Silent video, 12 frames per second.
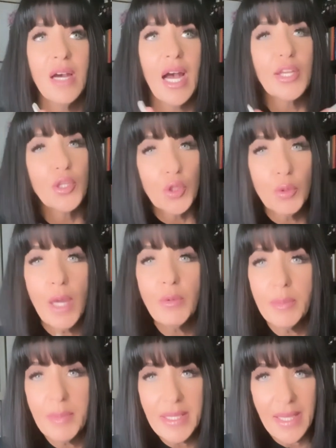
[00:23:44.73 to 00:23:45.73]
I knew I
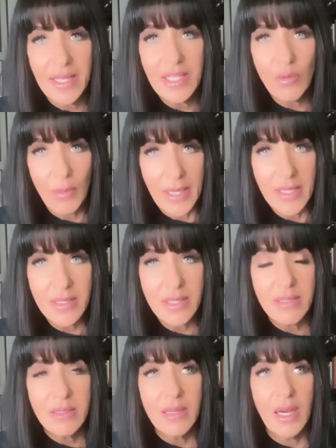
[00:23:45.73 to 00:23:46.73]
would be gaining weight.
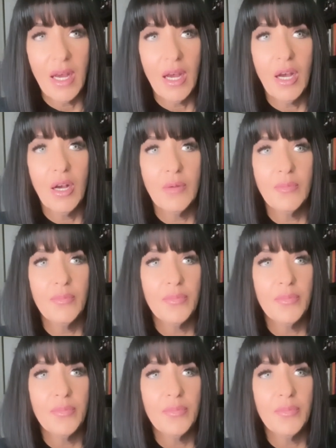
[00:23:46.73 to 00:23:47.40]
Um,